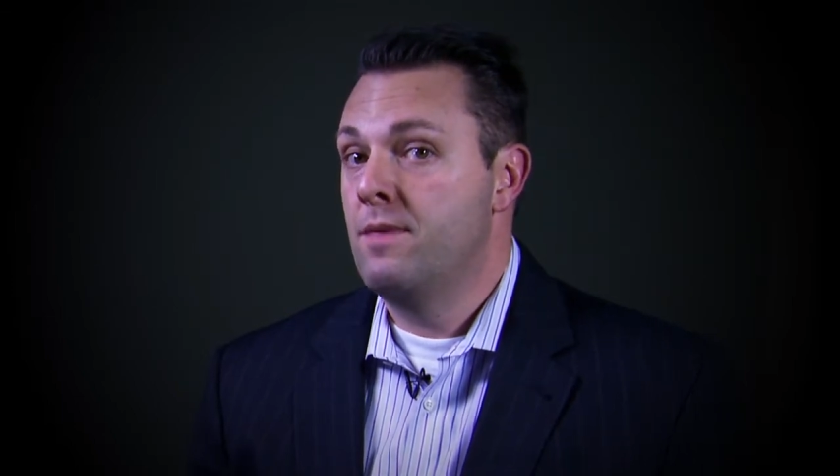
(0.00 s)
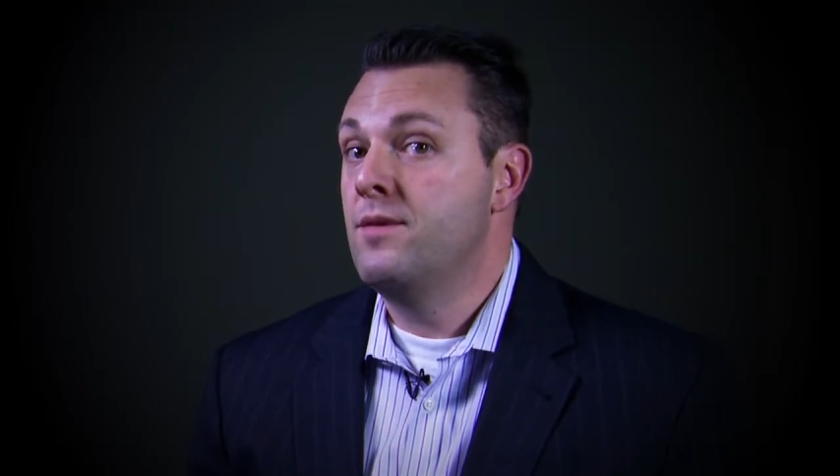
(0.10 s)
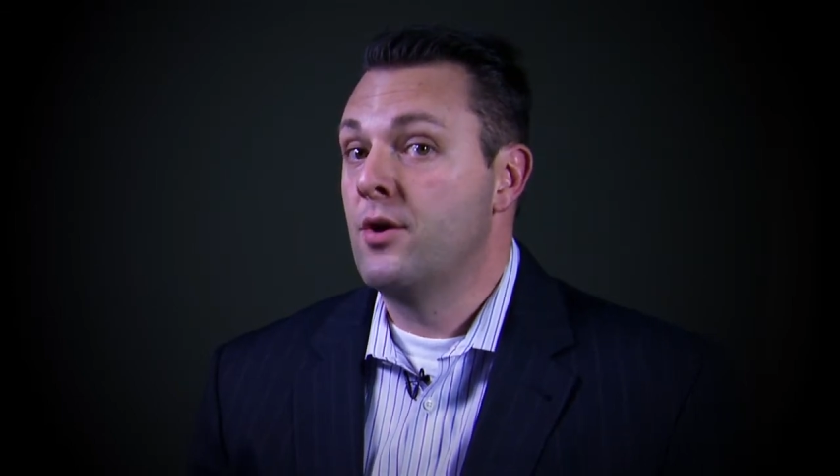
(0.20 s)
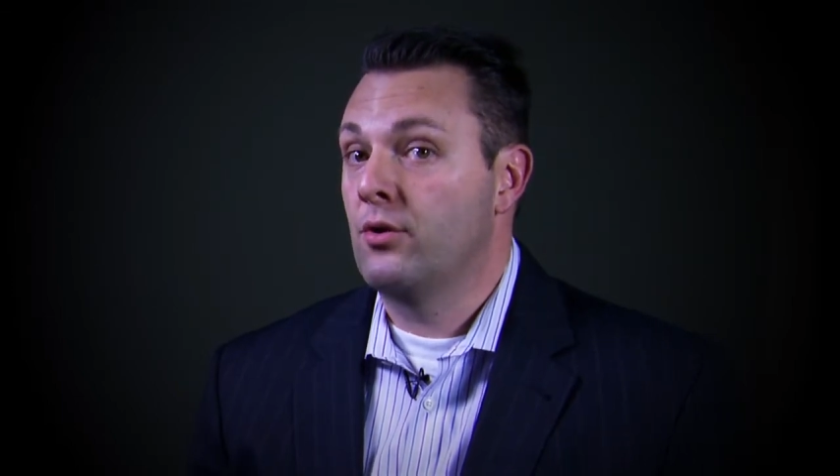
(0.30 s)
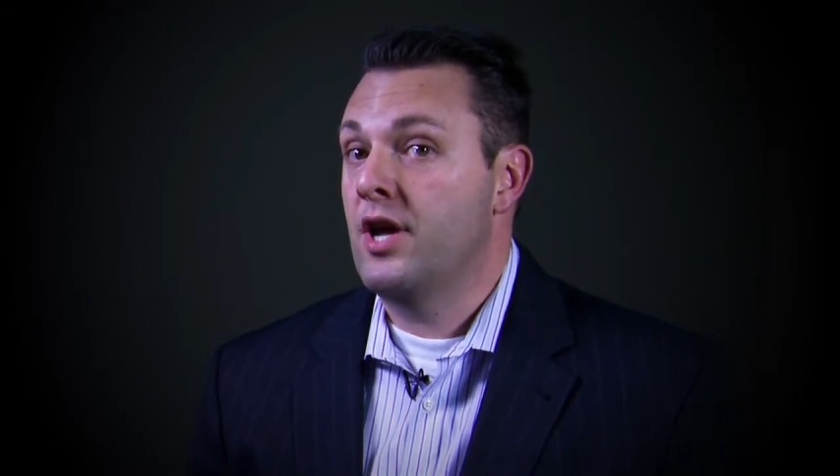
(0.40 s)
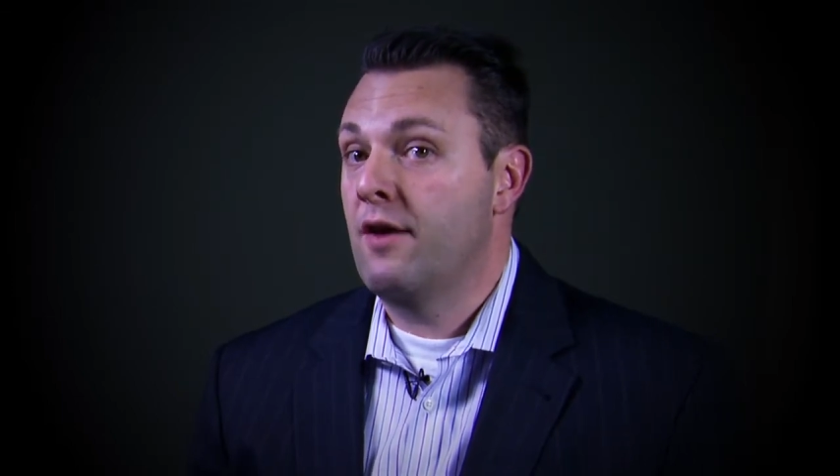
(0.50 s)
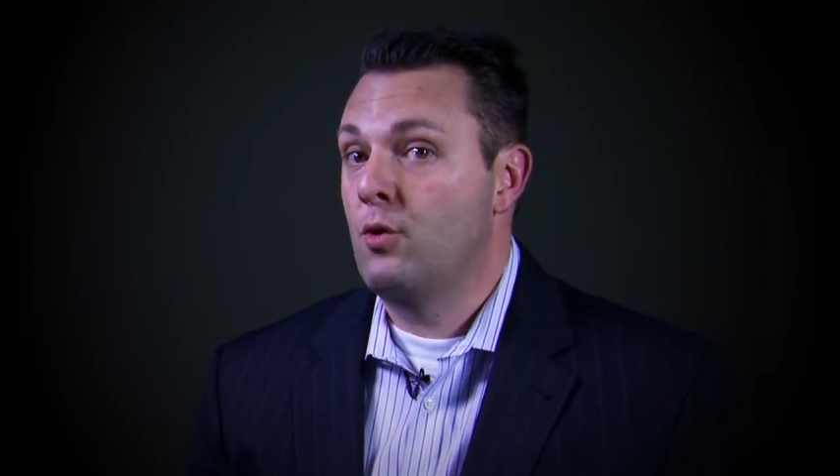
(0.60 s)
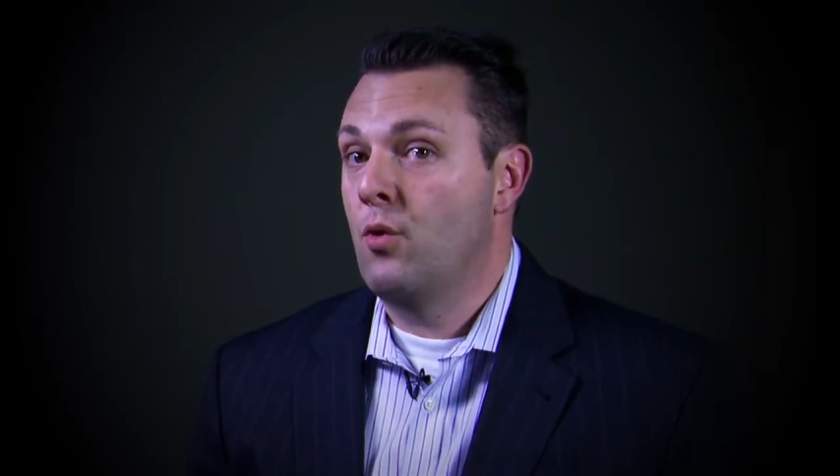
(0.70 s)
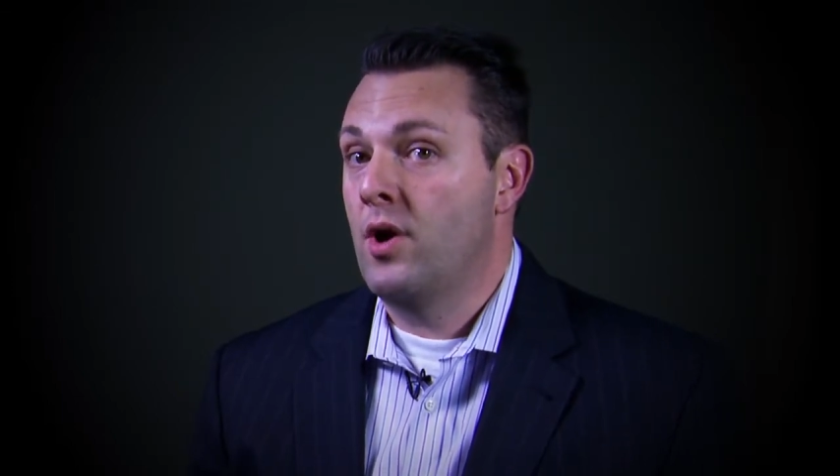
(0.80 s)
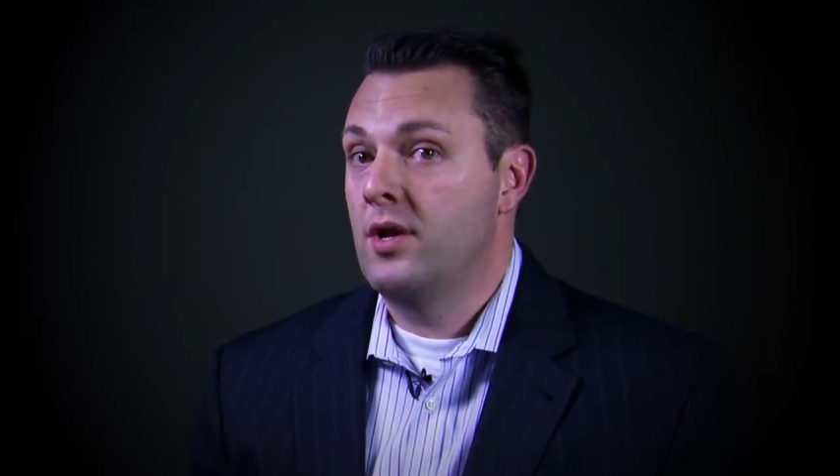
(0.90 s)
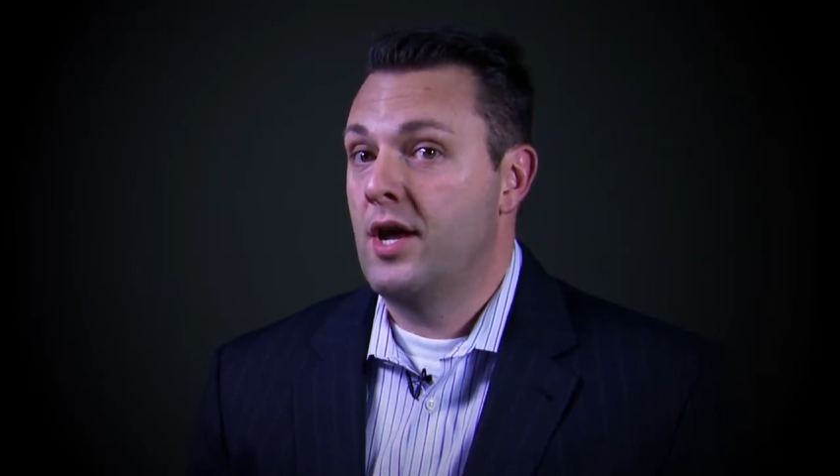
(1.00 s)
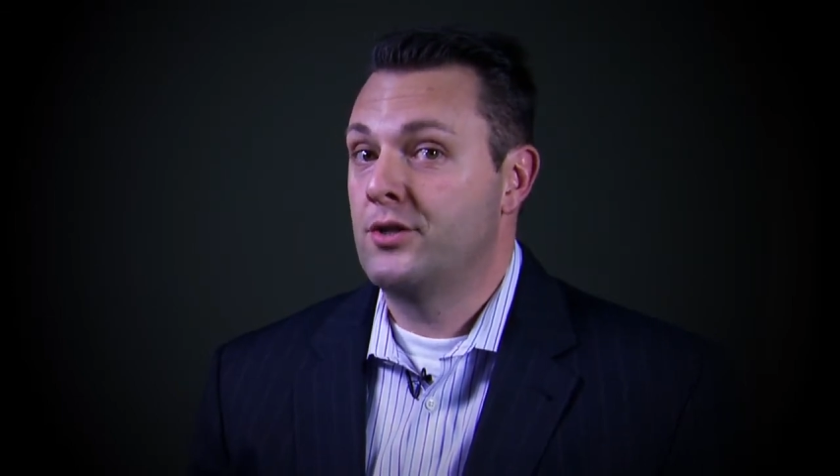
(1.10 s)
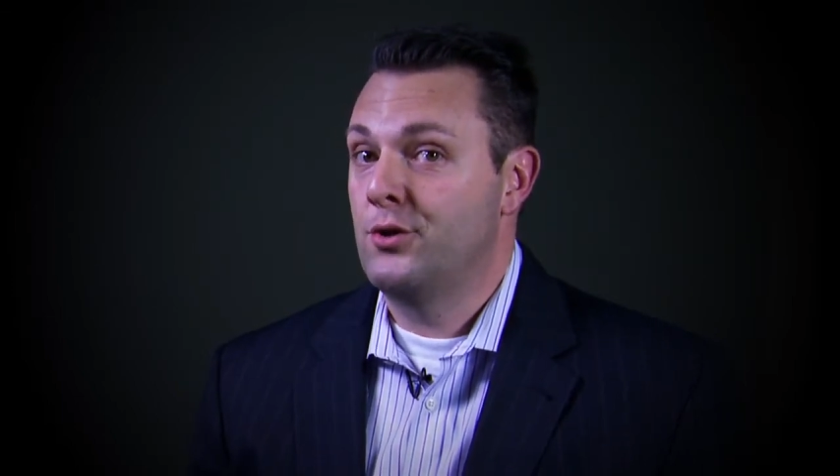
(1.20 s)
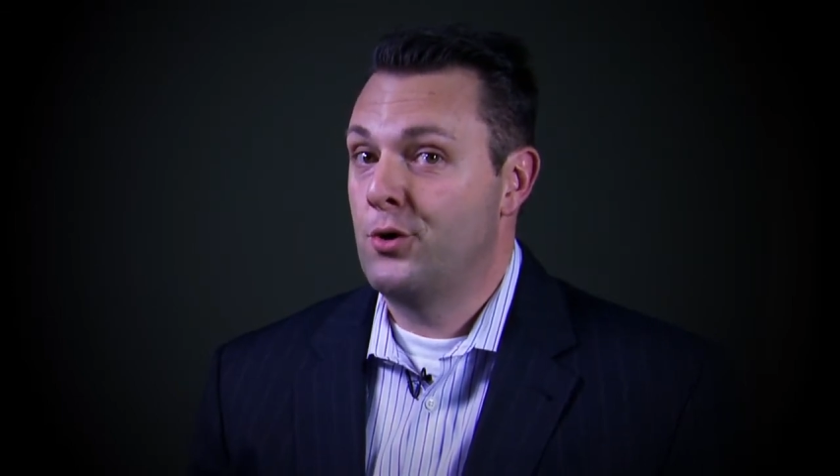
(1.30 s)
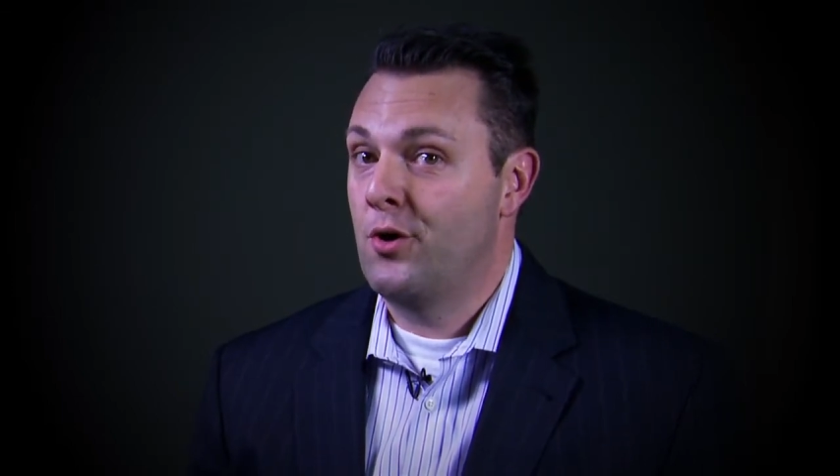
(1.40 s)
Nearly everyone
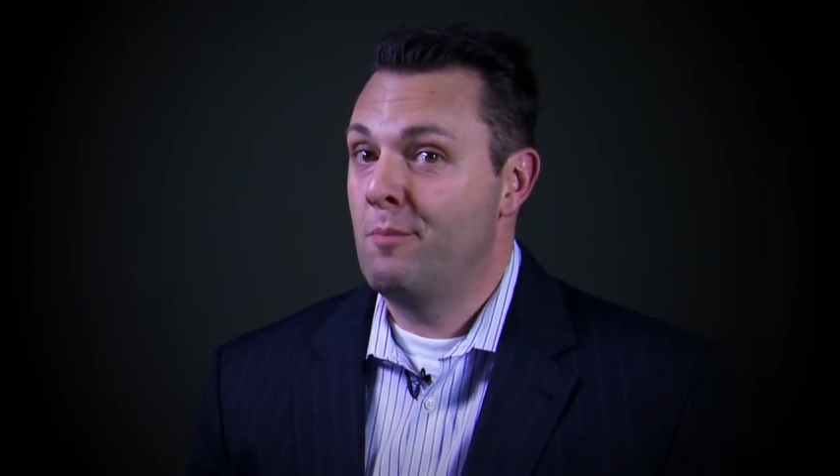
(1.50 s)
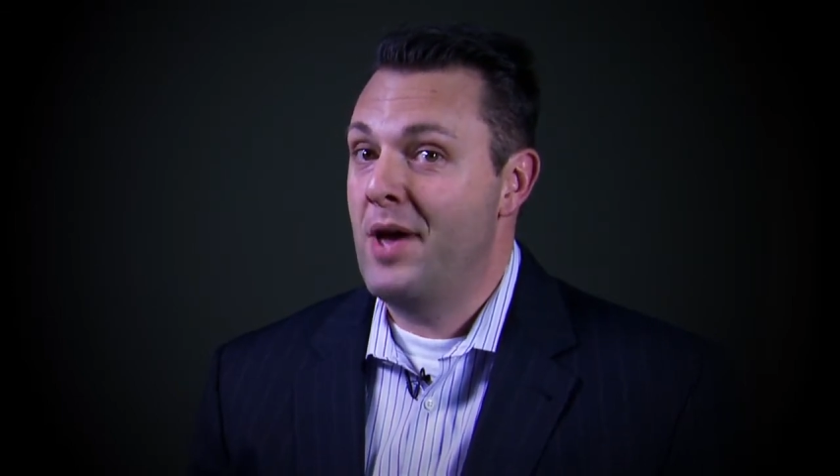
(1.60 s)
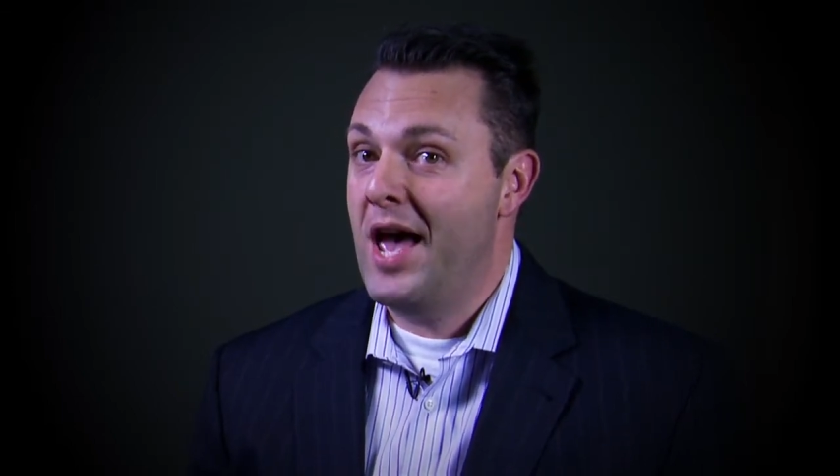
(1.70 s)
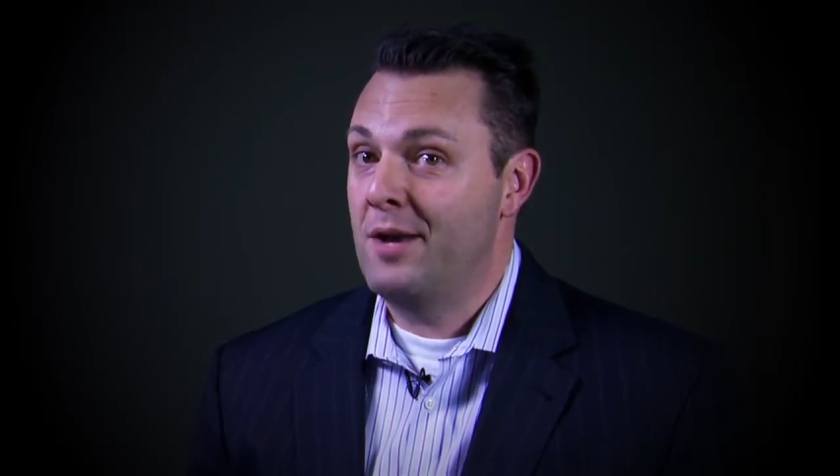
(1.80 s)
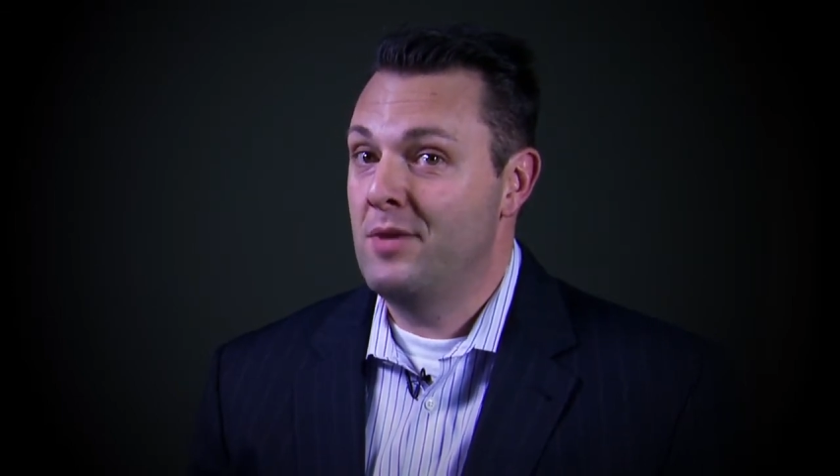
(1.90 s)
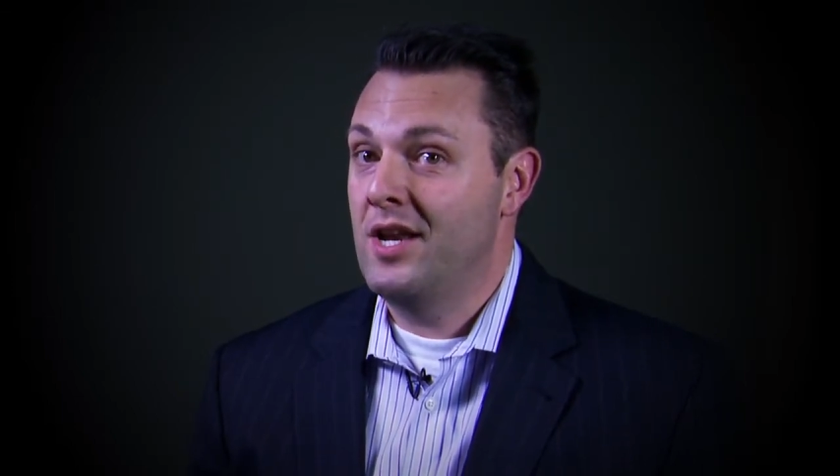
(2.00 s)
has endured a bad